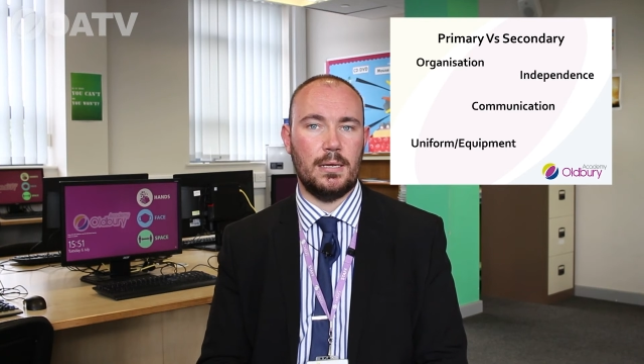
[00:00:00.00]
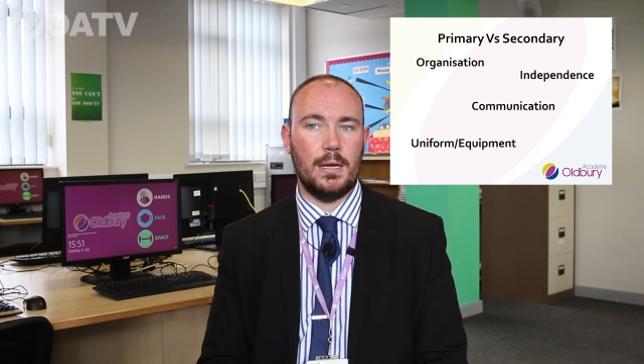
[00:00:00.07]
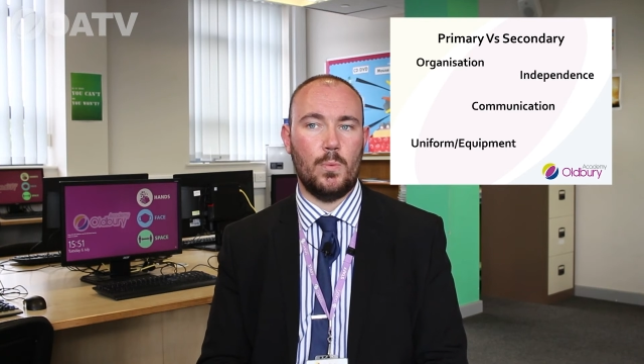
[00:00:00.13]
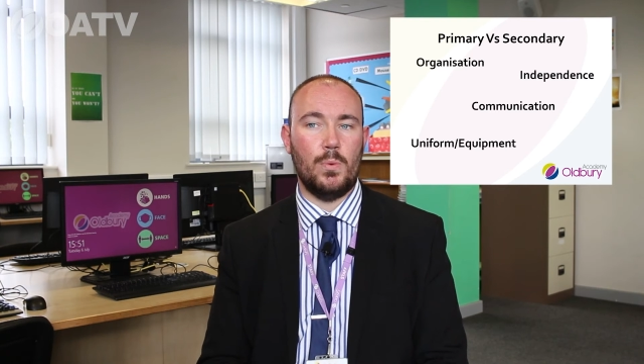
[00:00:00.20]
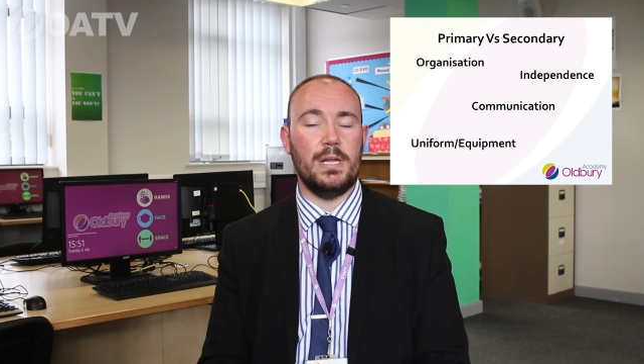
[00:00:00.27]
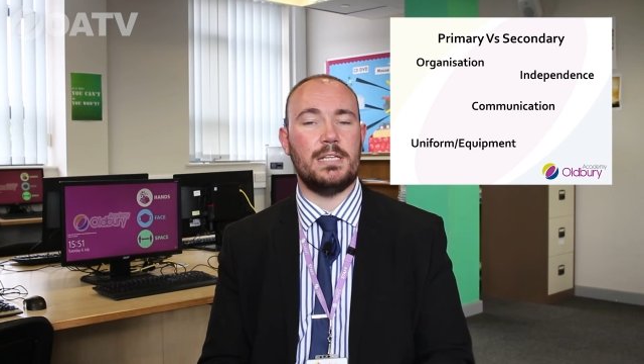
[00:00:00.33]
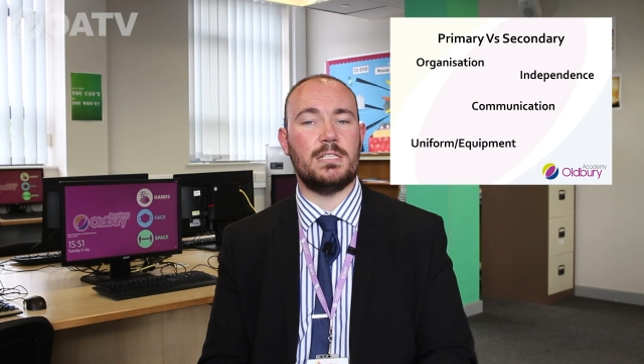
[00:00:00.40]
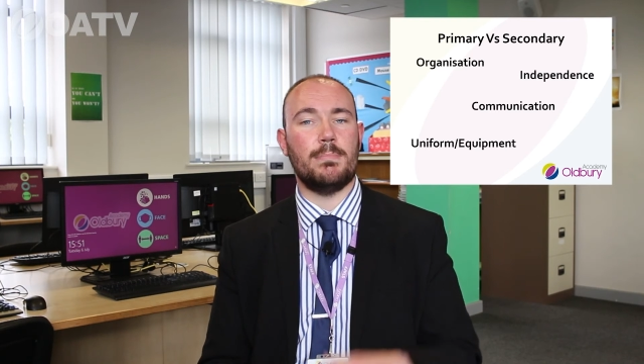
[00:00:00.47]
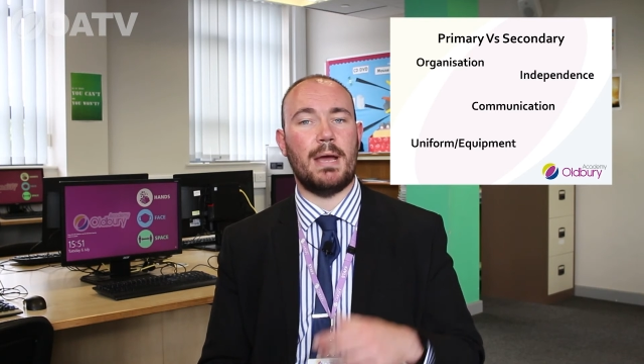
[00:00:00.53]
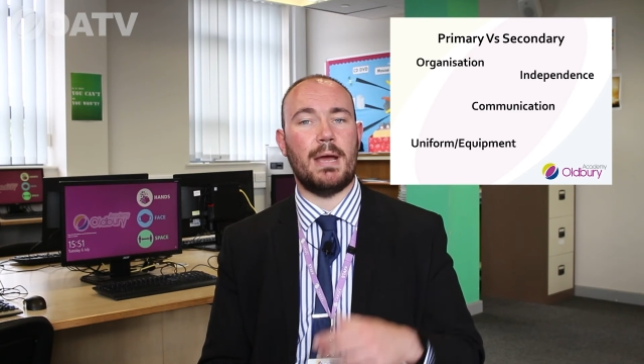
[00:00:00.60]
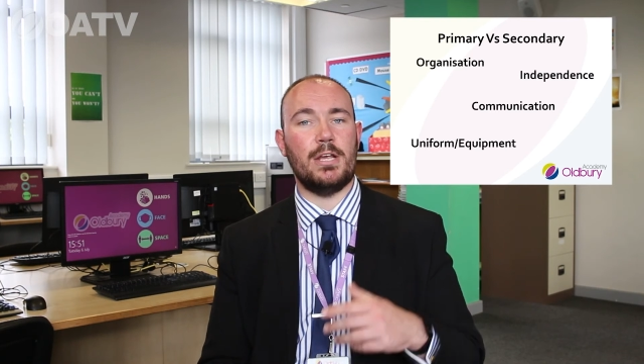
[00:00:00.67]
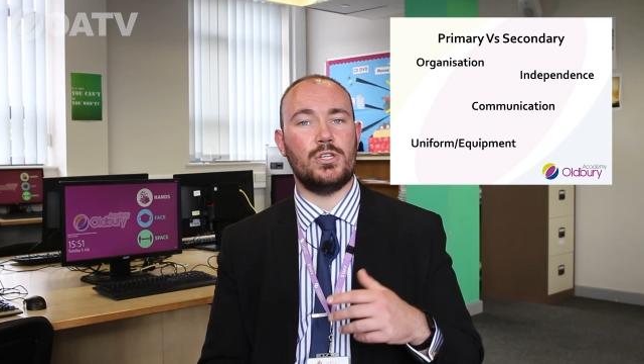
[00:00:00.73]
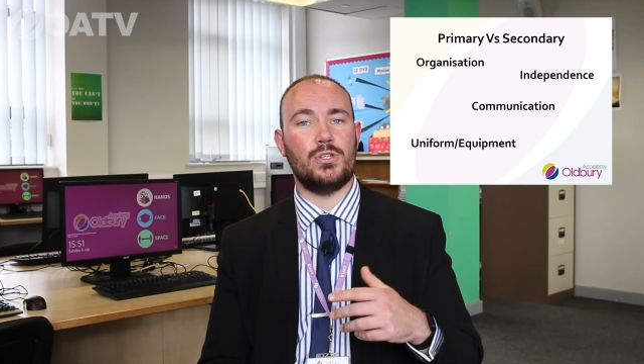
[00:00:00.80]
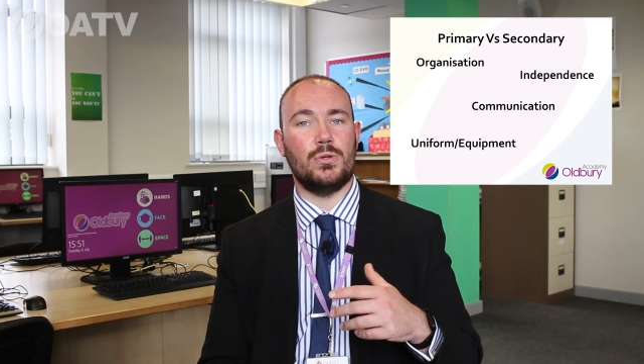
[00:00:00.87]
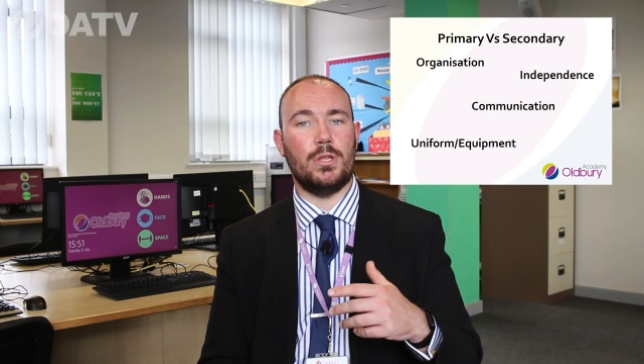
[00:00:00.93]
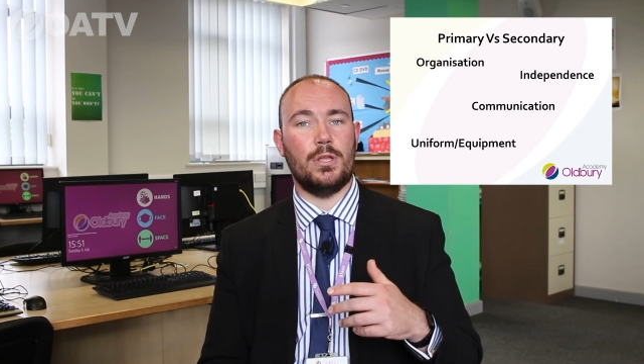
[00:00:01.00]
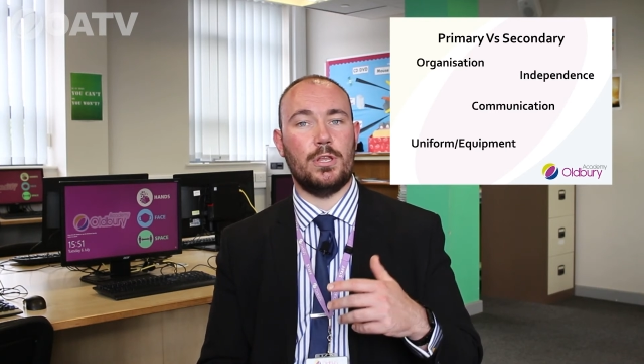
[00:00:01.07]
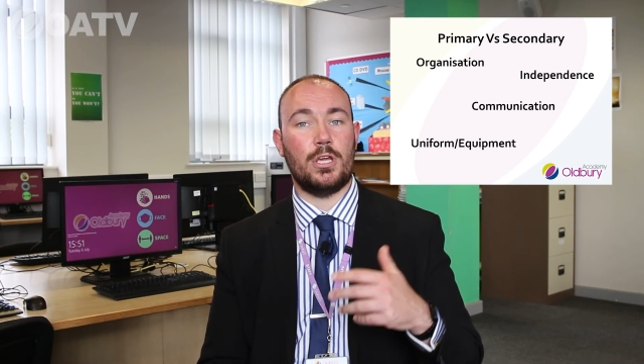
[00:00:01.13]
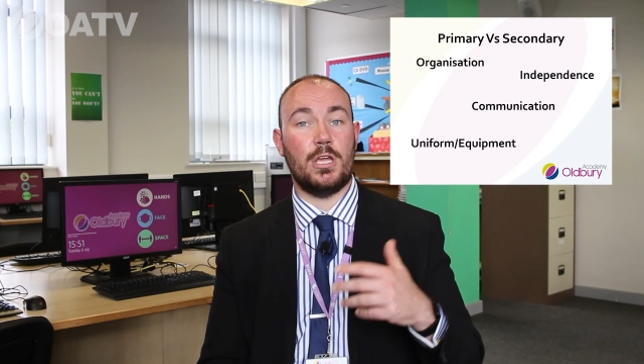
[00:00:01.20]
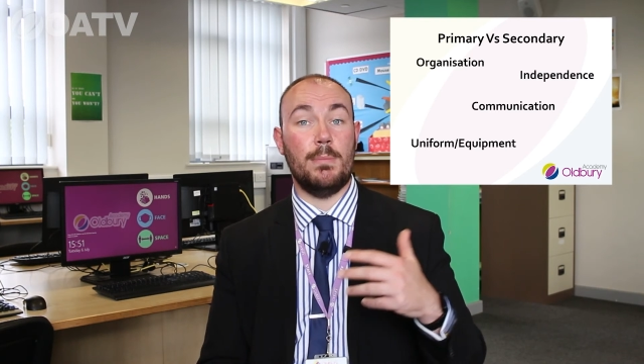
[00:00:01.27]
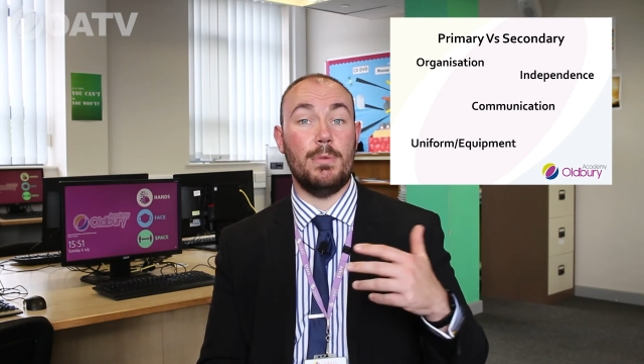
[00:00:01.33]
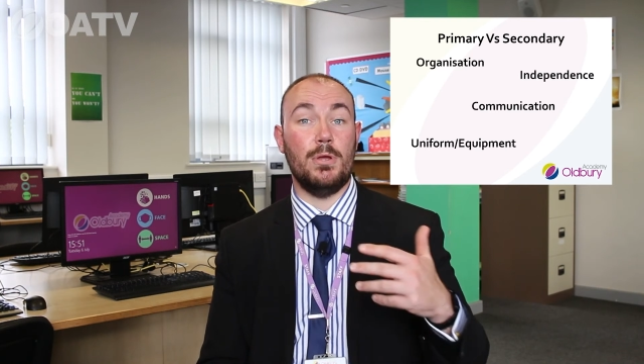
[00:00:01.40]
We need to make sure that the
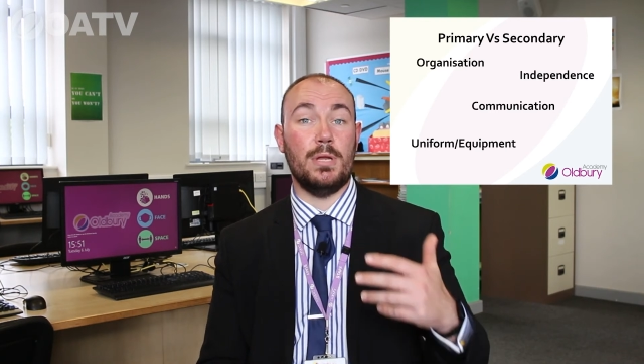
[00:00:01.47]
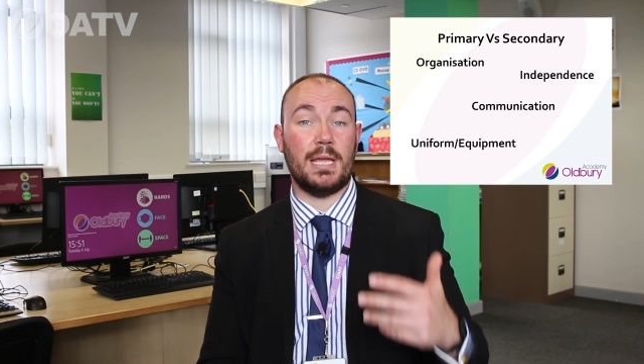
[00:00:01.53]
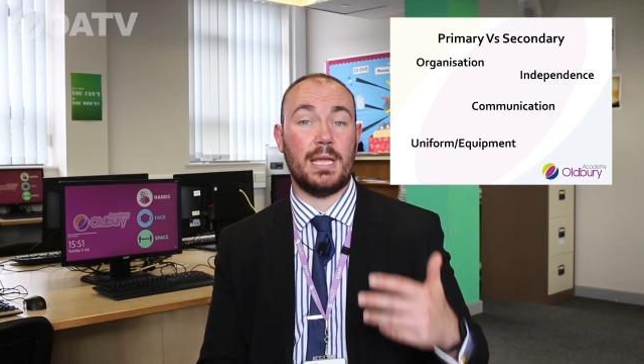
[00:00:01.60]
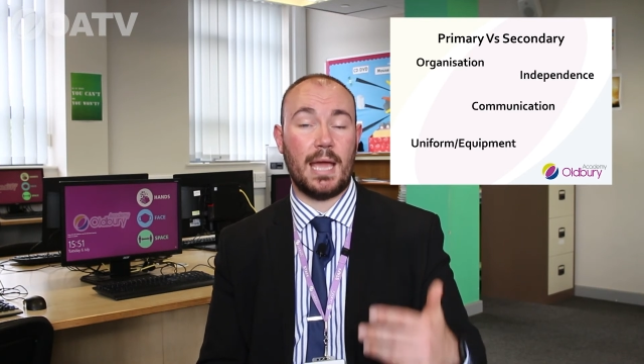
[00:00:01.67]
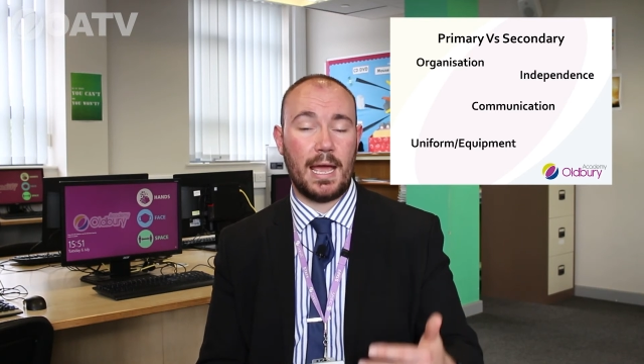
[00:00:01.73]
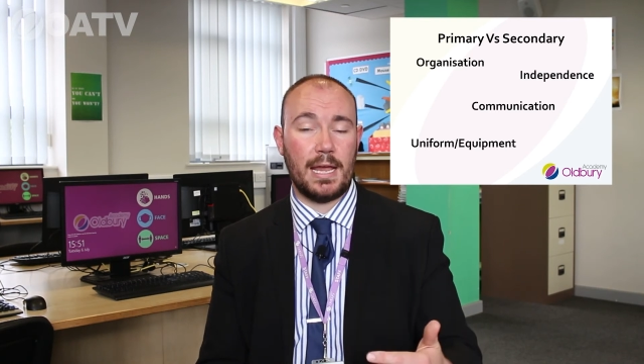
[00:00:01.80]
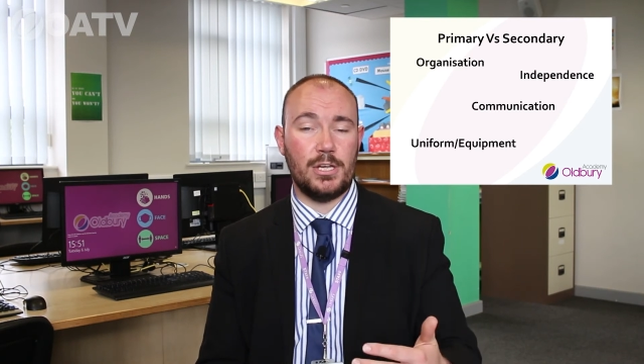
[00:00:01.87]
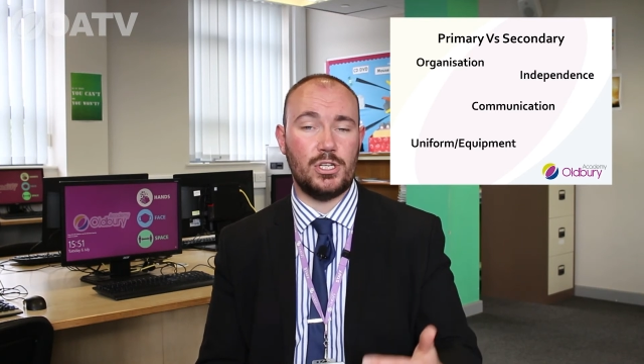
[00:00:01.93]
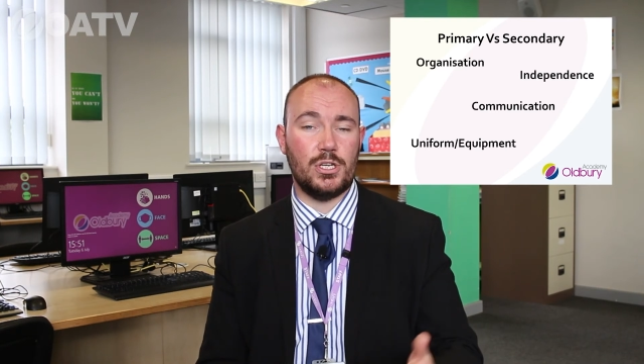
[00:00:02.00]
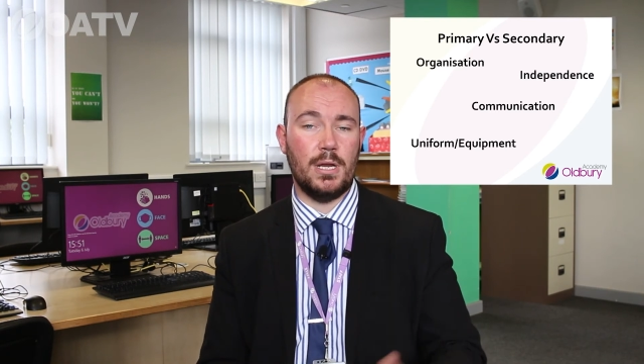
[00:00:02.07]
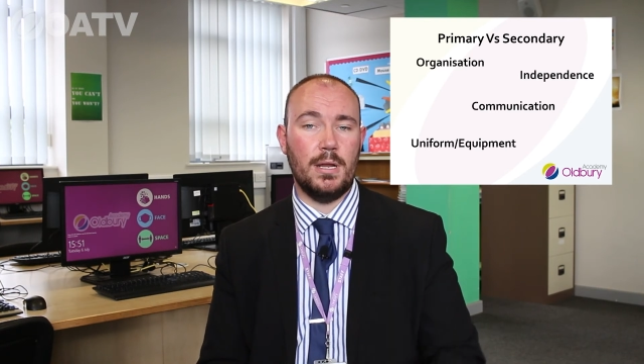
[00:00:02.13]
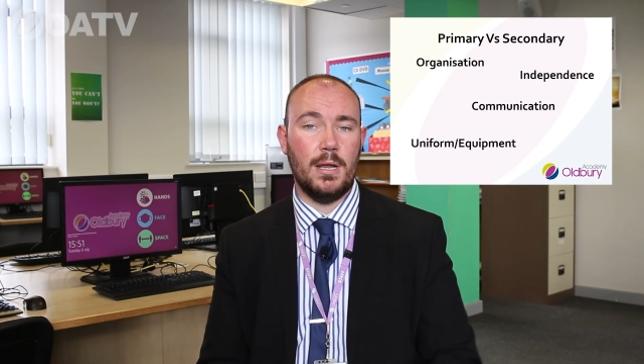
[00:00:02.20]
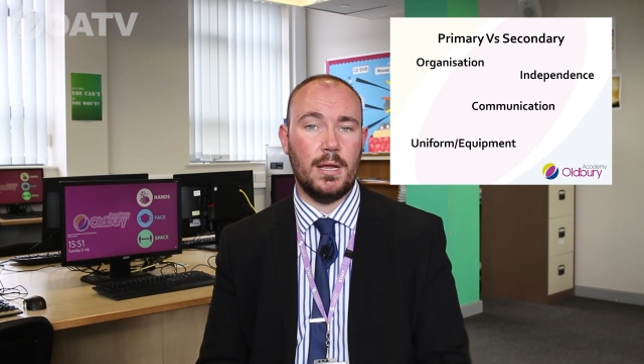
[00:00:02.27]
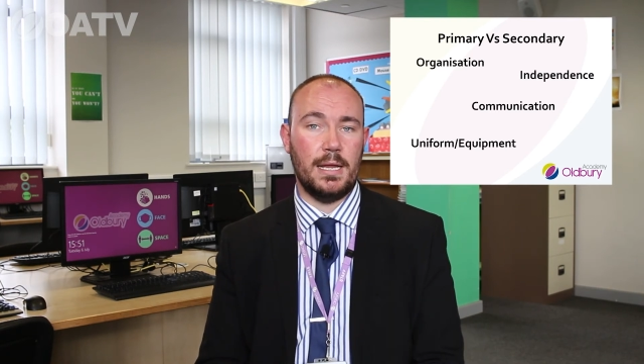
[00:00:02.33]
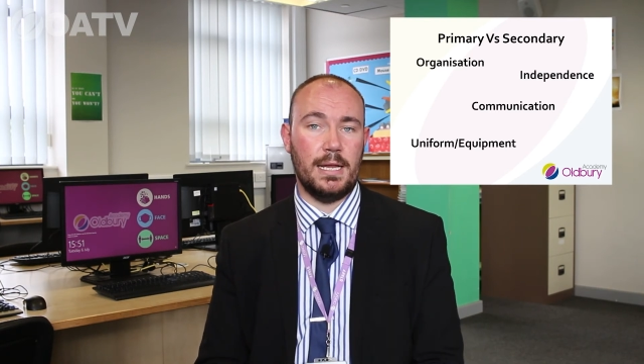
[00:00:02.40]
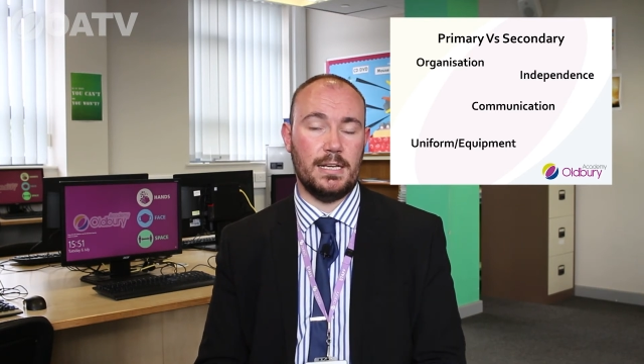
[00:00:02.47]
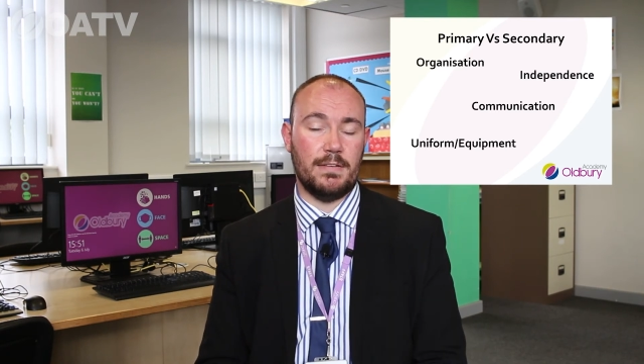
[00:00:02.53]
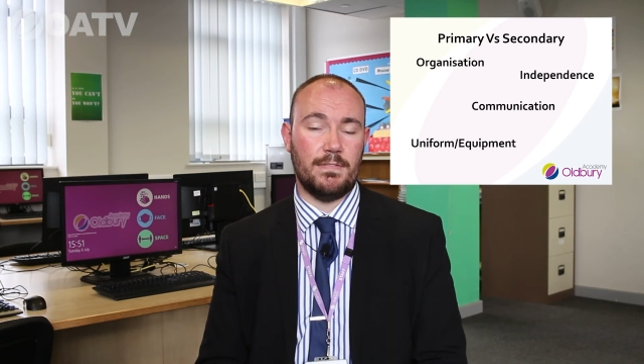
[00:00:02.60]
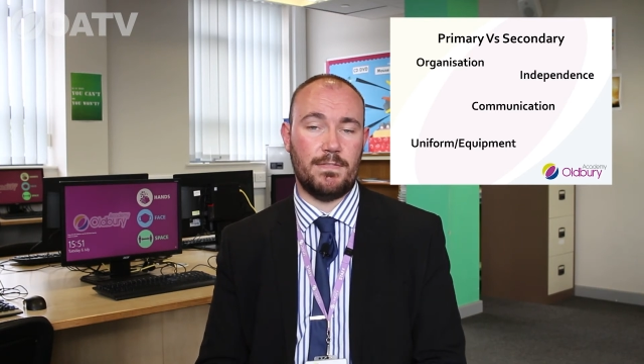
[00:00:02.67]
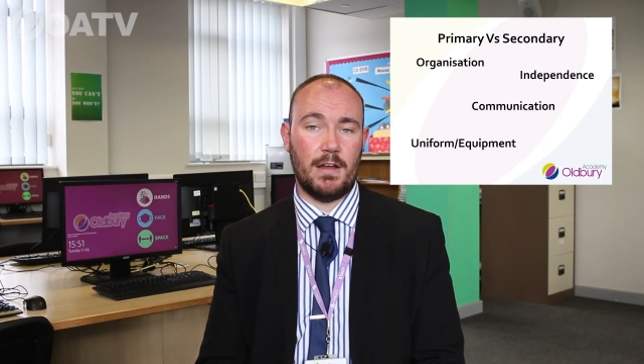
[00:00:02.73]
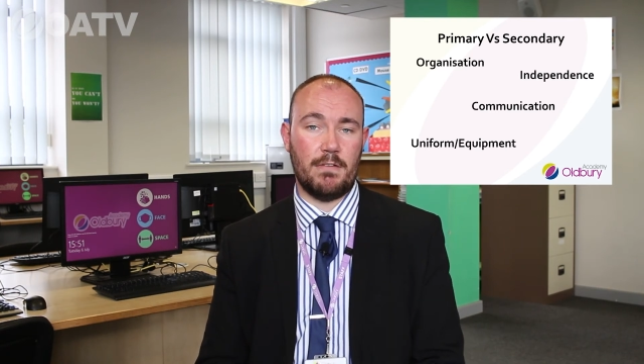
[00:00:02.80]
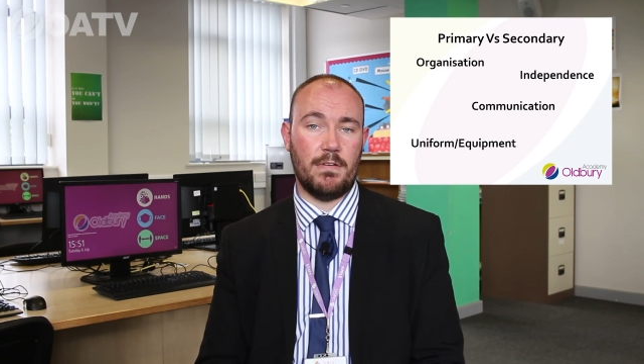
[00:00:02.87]
communication is
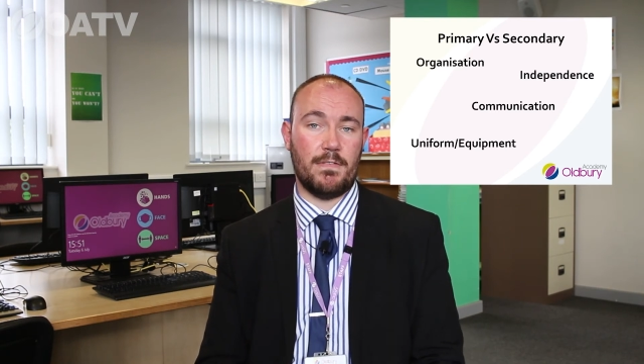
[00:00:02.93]
very,